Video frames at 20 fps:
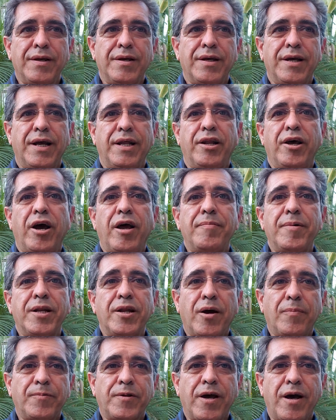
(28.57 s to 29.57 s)
and I'm an
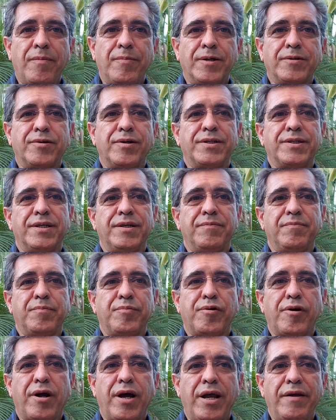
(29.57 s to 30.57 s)
optometrist in
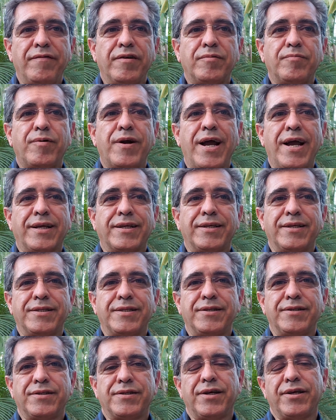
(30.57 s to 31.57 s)
private practice
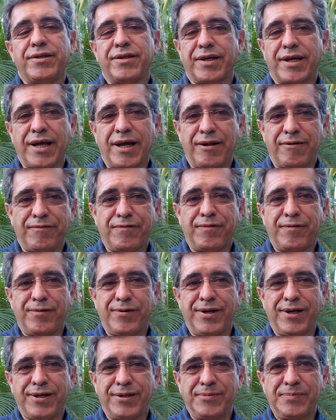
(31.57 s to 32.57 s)
in Southern
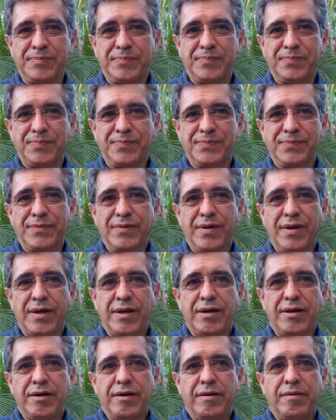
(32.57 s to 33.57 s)
California.
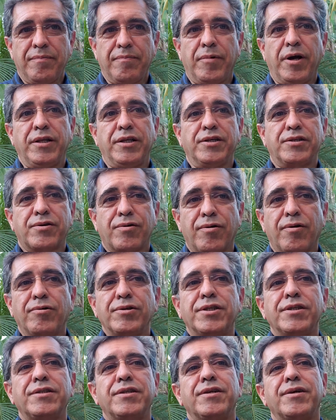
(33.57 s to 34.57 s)
My
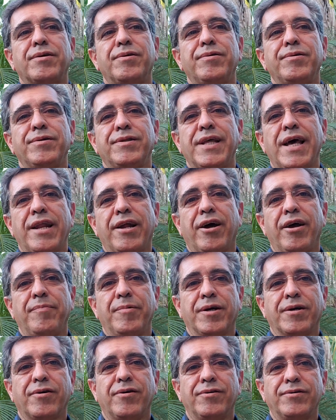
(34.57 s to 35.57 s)
disclosures include that I'm
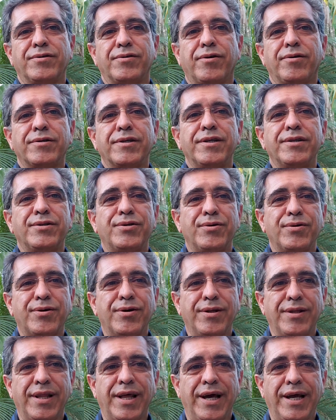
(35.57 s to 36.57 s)
a consultant to
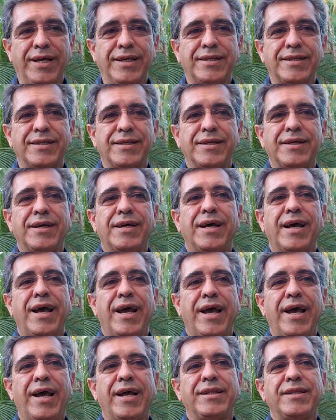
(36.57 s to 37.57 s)
Good Light
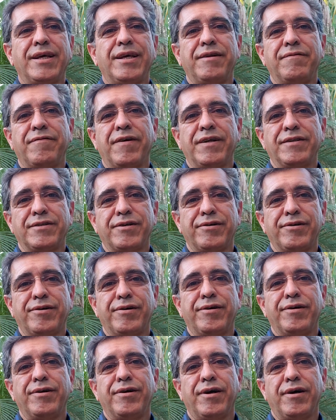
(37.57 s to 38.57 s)
and the
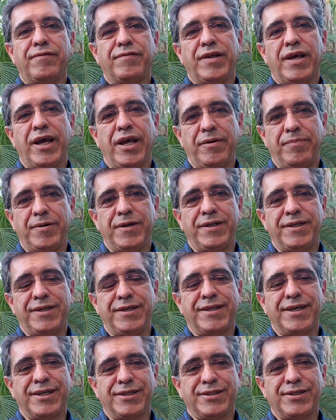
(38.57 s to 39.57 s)
inventor of the APD
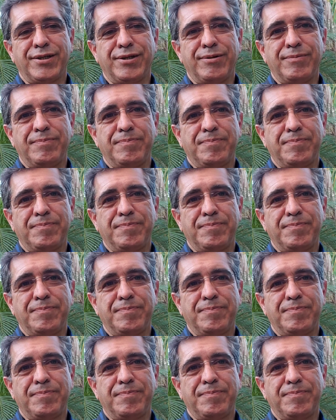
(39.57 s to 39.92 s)
tester.